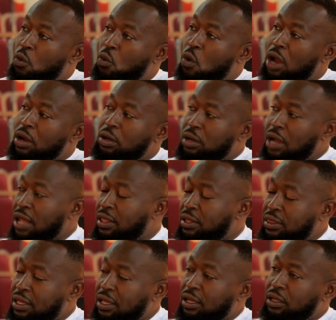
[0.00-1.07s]
One other
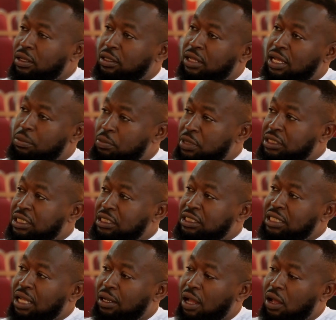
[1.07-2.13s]
thing that makes us
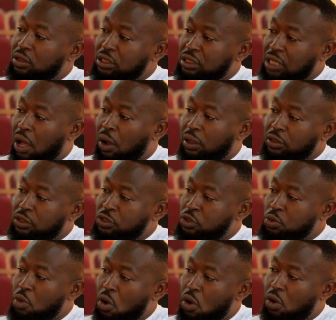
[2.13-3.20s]
stand out is our
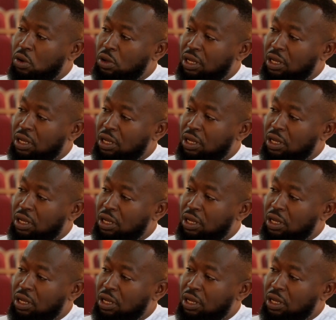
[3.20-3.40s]
small